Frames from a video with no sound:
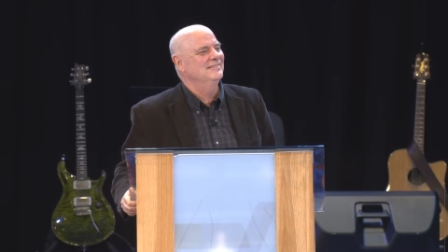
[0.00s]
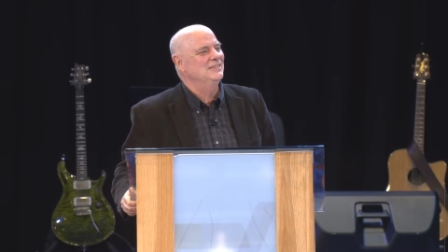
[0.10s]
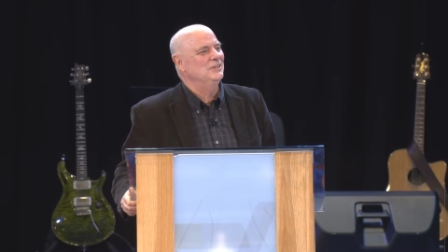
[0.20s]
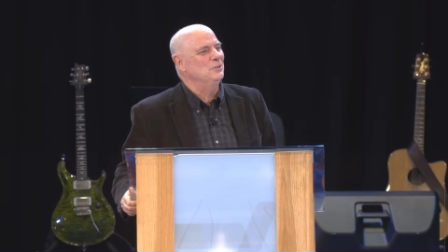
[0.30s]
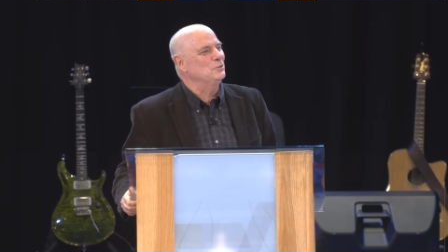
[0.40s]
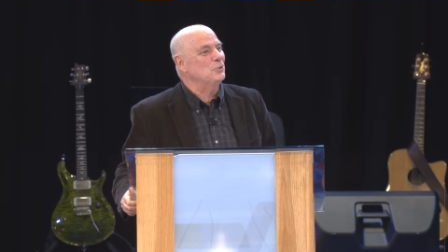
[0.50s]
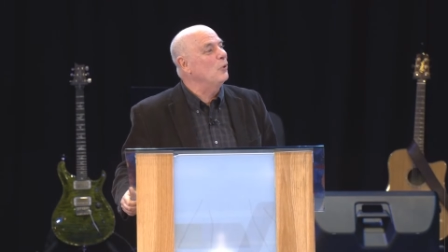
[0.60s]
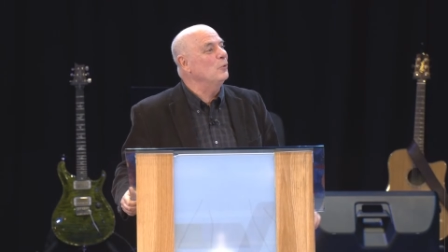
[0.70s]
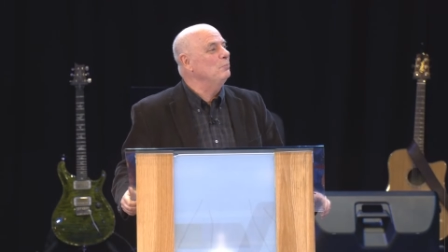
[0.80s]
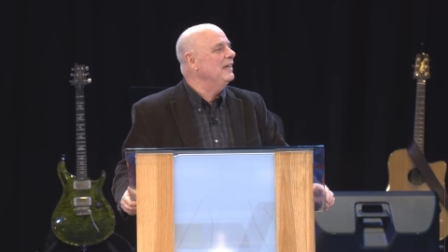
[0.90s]
who's
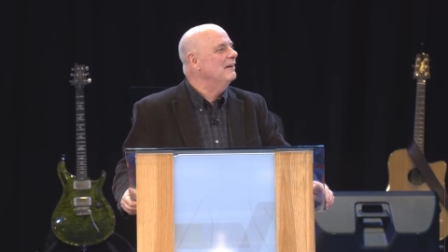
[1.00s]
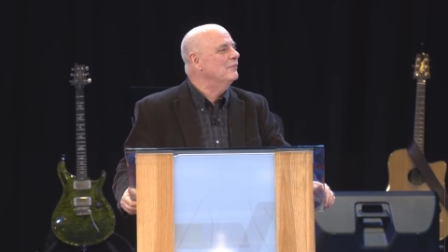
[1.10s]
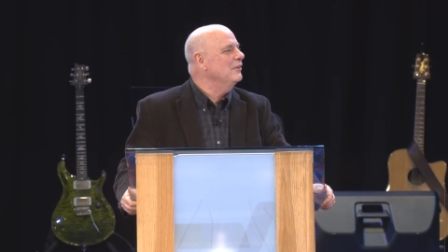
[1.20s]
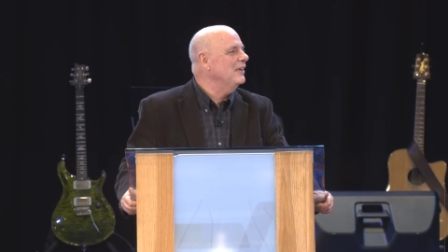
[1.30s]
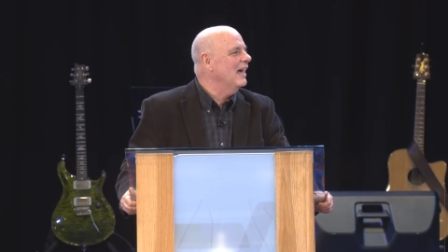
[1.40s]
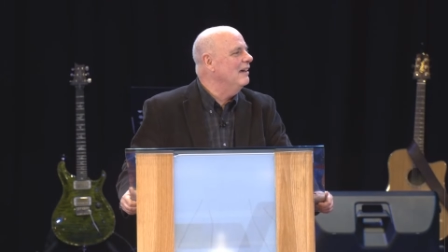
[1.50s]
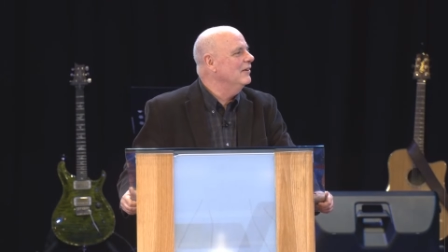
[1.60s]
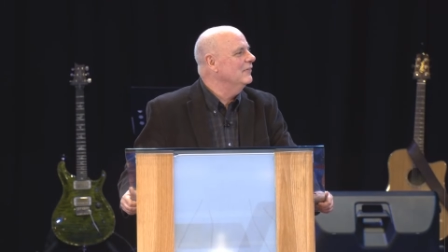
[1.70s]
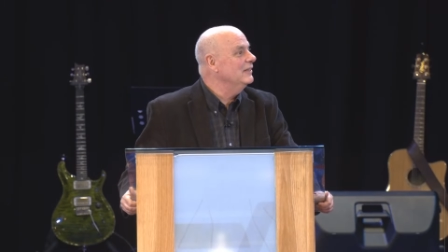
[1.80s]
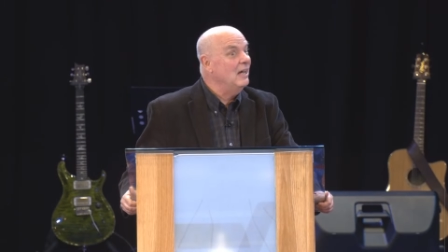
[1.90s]
told me everything I've
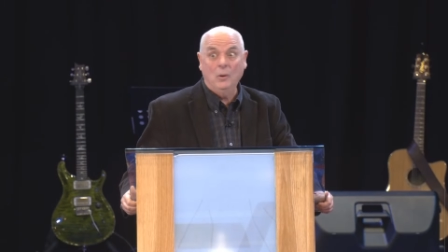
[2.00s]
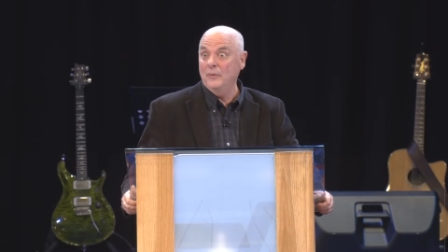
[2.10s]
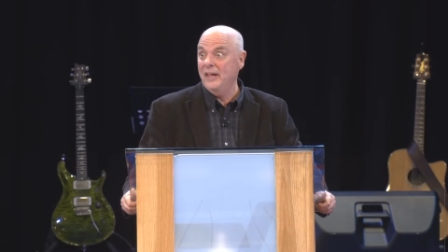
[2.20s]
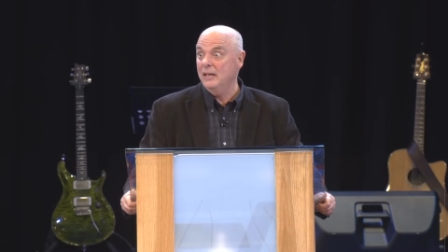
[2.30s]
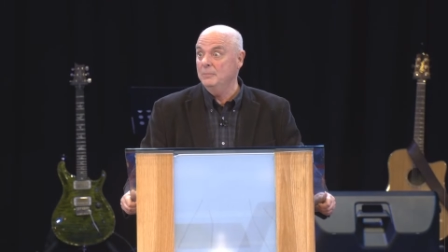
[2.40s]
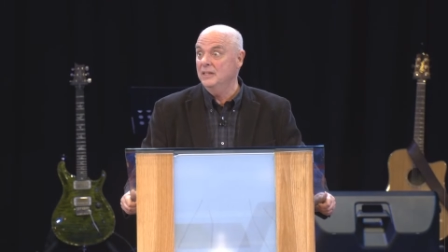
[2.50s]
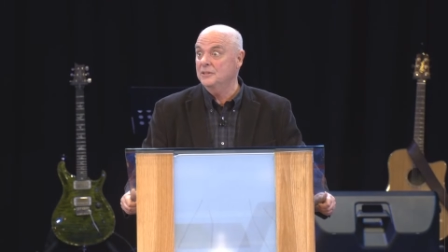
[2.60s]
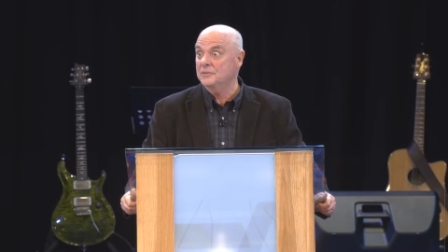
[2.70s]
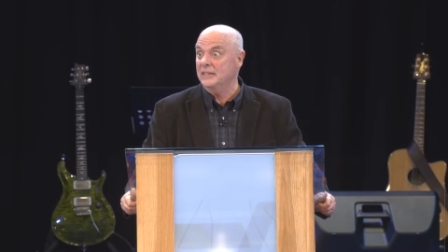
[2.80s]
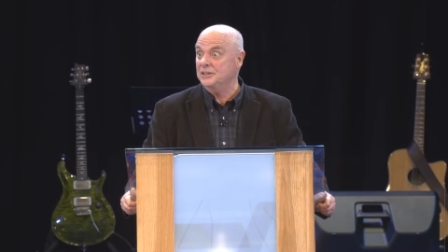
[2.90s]
ever done. Oh, that'll be
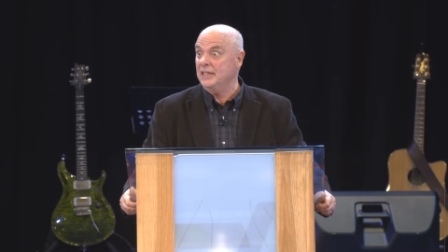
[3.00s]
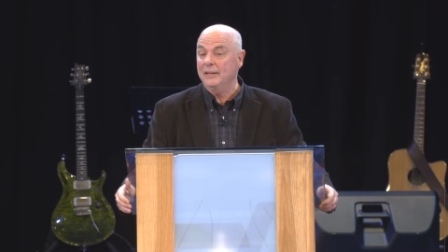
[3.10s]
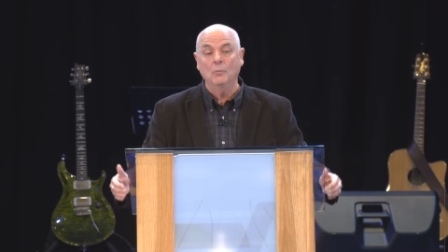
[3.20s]
interesting.